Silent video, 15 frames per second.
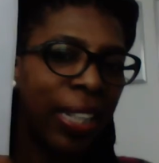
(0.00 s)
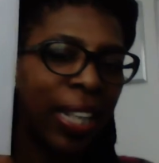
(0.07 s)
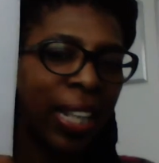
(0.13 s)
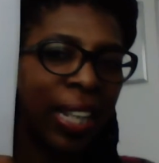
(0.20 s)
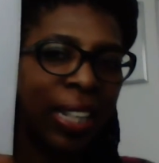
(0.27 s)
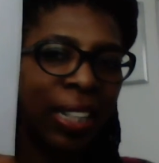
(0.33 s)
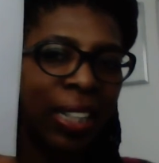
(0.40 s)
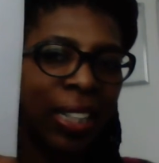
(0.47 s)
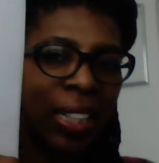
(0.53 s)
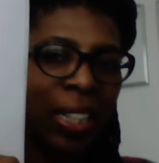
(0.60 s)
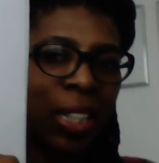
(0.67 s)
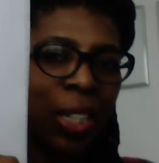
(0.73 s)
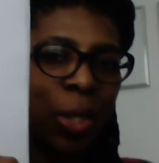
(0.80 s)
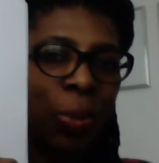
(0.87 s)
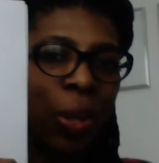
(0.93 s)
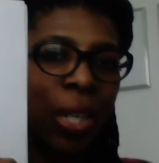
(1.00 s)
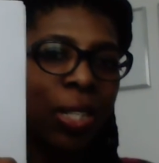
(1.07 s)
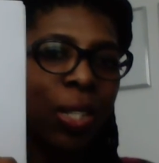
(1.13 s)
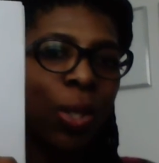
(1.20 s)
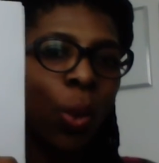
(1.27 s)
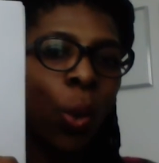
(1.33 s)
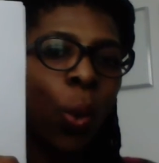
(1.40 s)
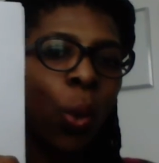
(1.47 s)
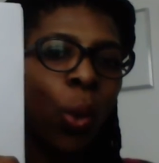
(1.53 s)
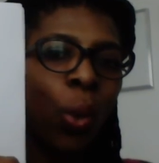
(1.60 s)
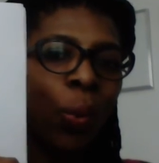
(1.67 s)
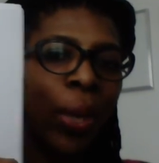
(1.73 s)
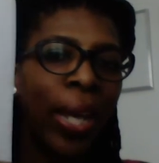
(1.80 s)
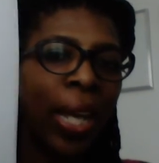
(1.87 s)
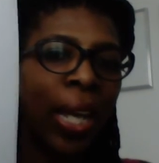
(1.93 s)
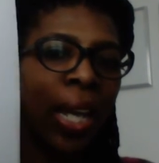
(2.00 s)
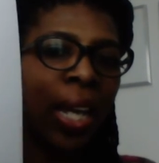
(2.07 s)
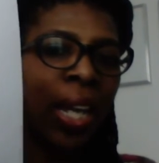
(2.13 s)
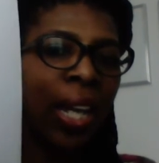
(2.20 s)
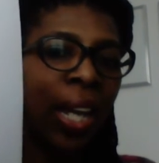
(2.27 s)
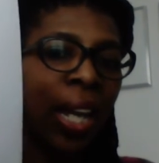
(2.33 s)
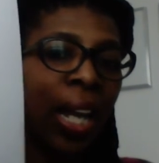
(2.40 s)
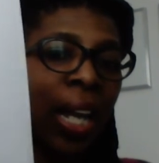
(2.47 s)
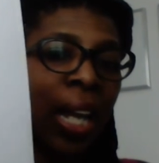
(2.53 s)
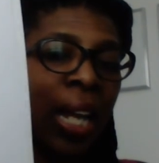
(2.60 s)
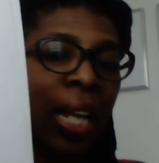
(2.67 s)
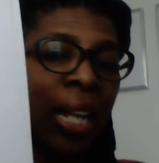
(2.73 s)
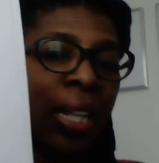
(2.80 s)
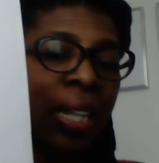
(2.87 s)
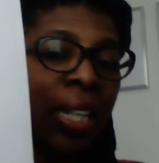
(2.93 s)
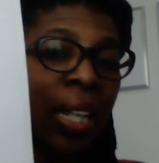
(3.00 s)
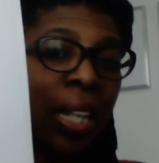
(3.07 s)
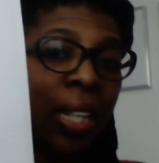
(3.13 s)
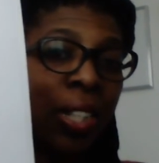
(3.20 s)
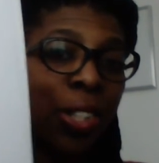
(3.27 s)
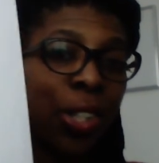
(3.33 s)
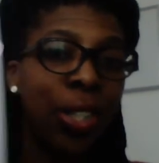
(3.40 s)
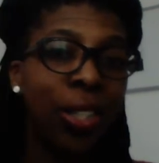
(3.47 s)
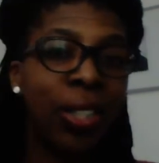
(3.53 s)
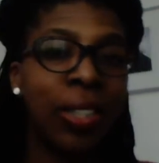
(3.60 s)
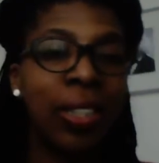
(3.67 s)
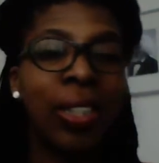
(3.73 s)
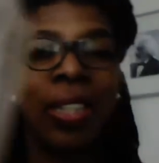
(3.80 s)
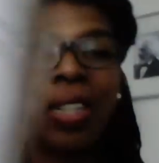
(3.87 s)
there, as well as the hallway and the kitchen.